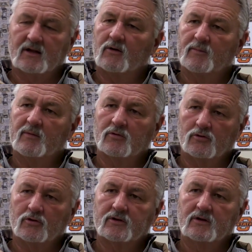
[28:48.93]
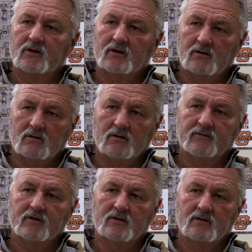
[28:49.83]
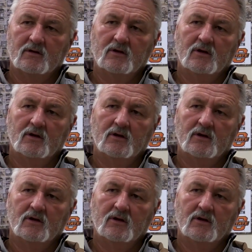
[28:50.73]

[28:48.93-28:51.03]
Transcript: And I remember looking at all the